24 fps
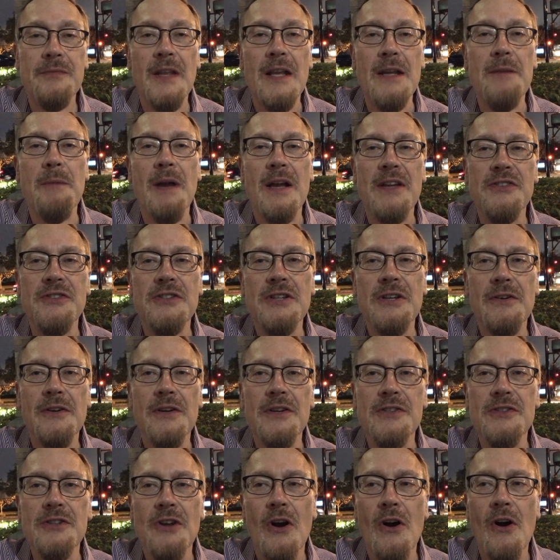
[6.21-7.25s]
in my
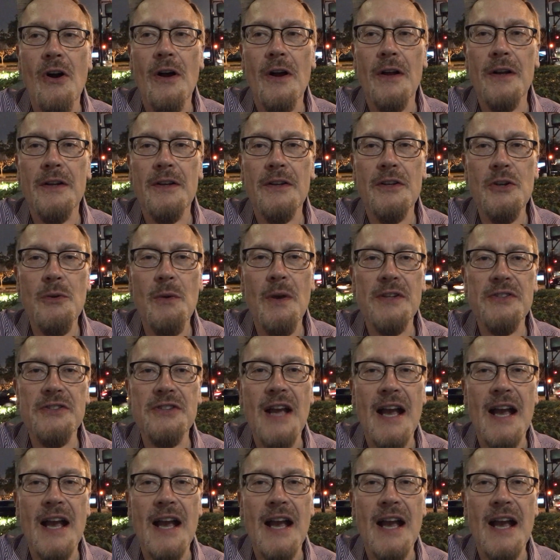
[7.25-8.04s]
series on U.S.